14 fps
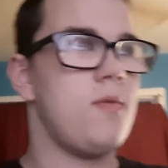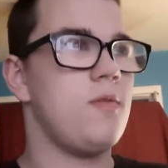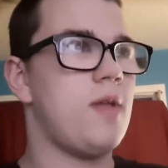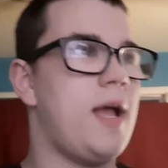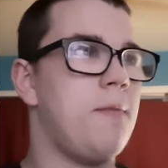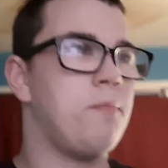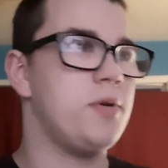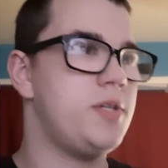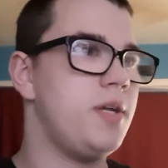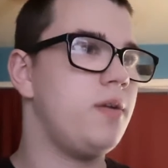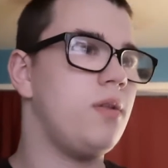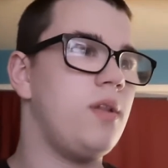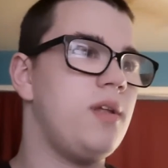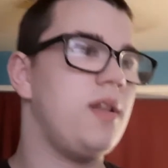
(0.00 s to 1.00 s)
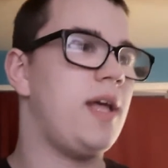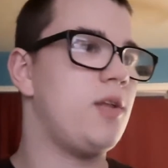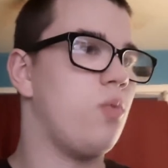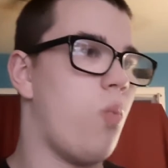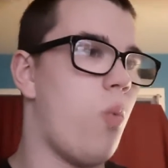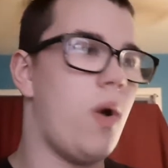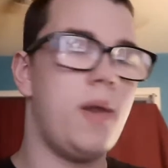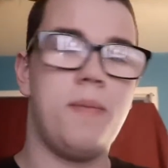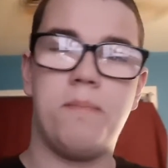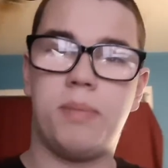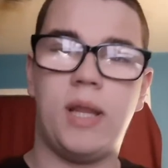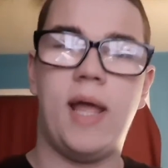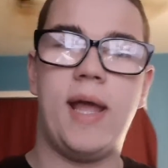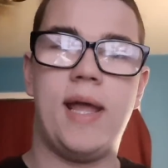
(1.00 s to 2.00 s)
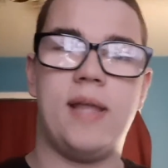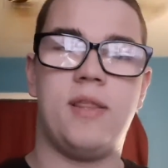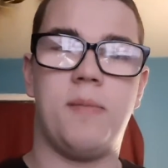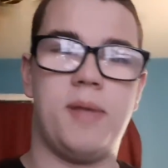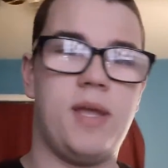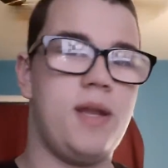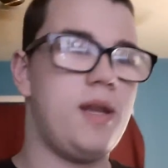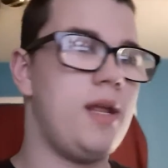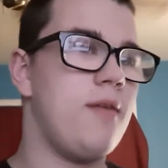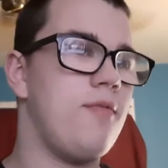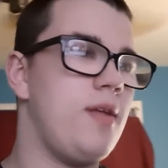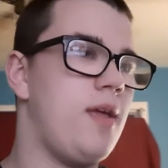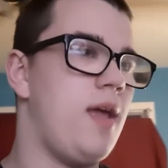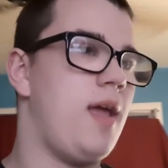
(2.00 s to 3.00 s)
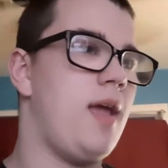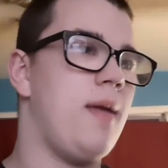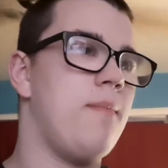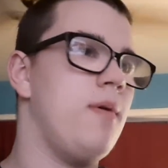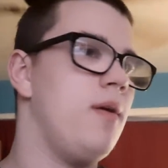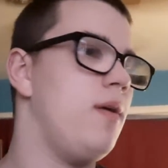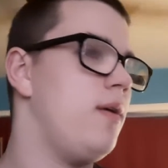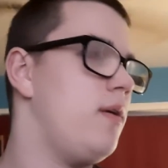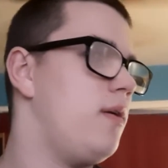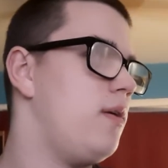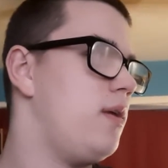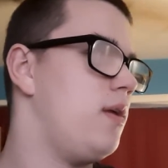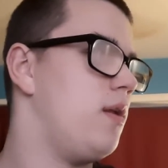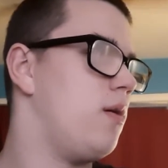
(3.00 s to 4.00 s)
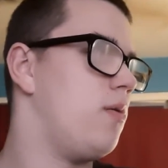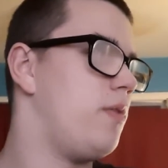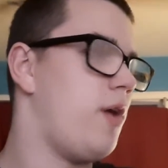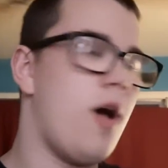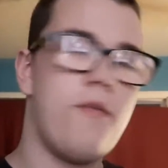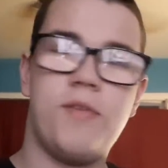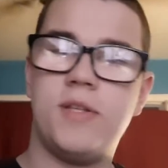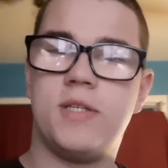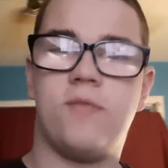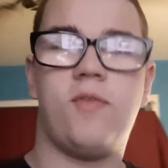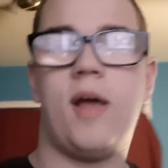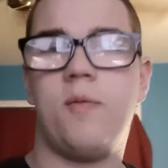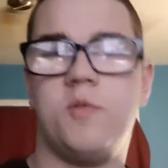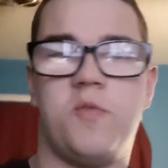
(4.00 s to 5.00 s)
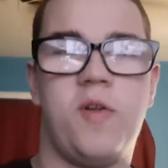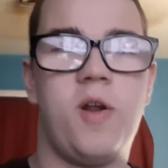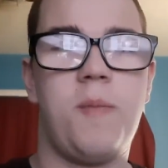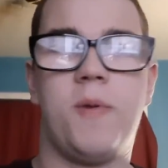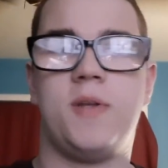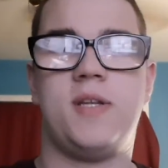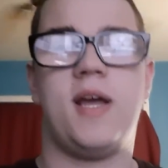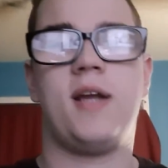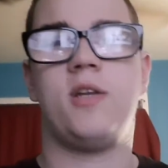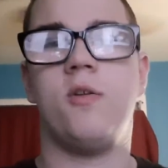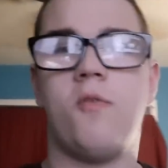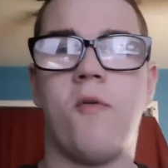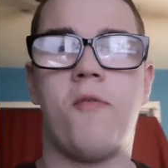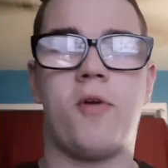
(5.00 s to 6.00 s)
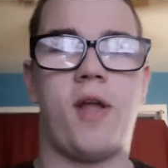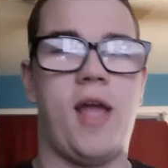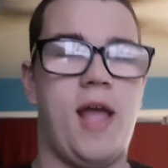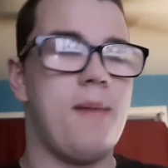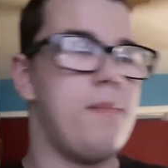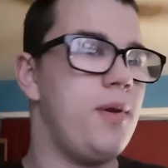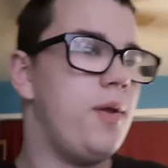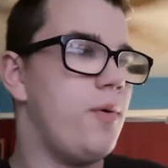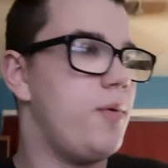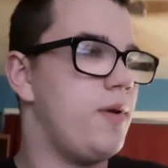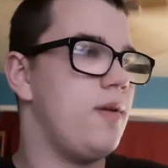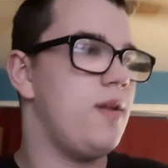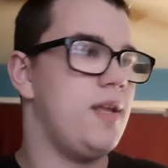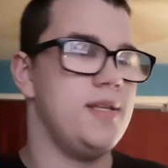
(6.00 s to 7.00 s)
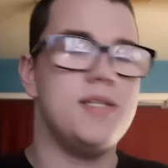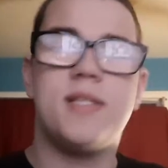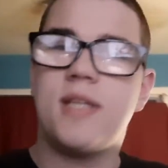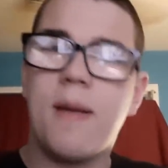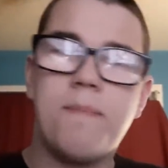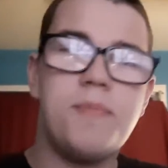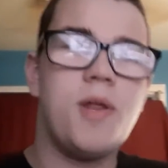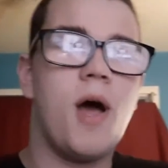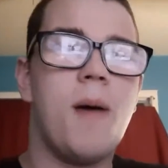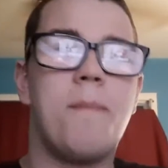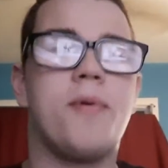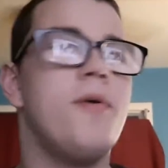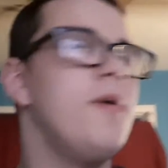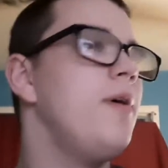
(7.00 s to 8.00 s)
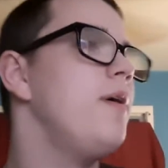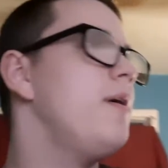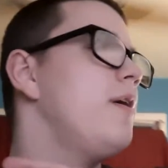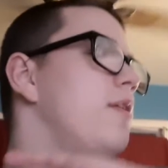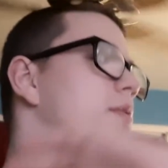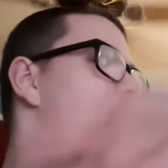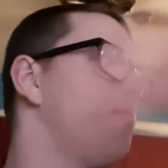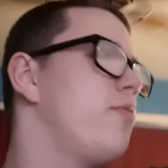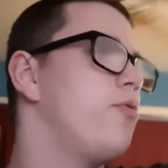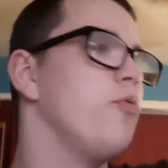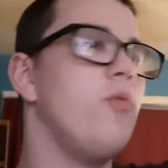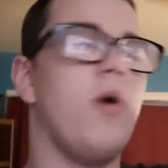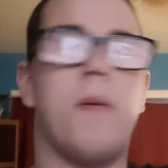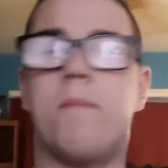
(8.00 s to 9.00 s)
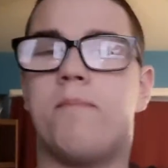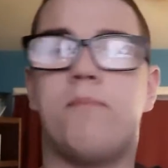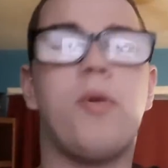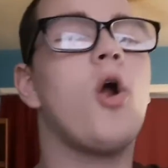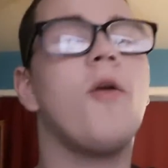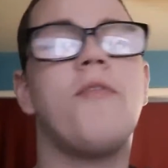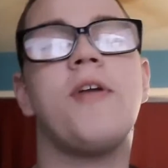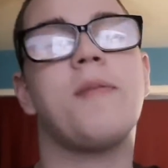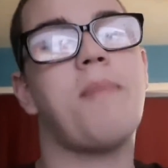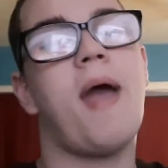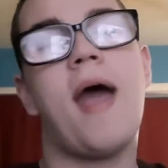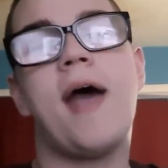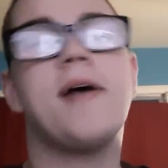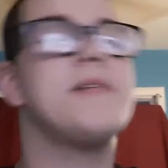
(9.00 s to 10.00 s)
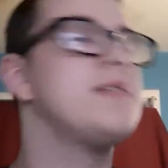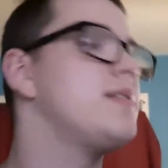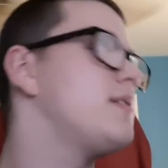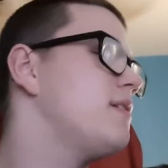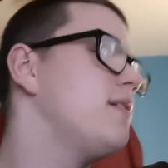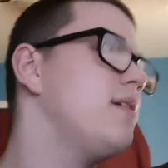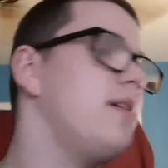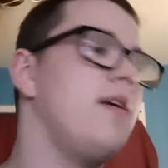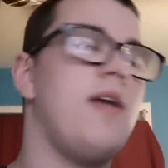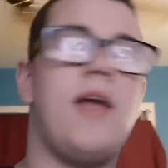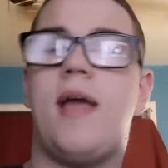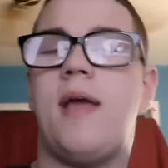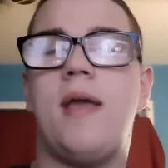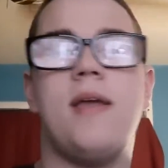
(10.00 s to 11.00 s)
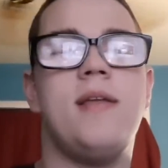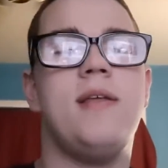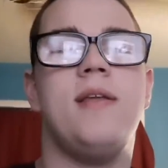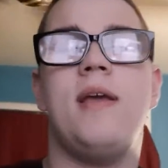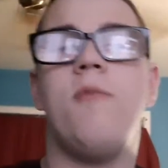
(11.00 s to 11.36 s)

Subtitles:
I particularly liked one play at the beginning of the game. You know, the offensive line was very protective over Cam Newton. He stepped up, threw a perfect pass, and